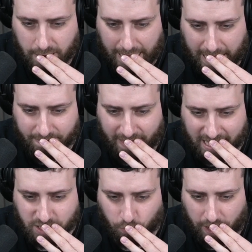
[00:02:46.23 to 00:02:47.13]
And
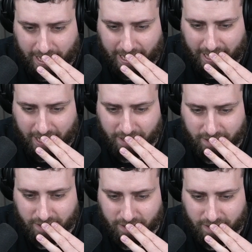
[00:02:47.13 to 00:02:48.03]
that's where
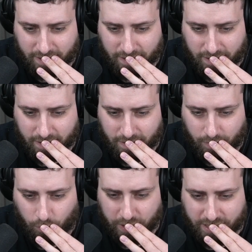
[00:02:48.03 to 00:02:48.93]

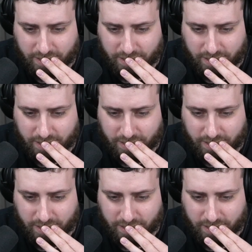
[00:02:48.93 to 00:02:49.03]
we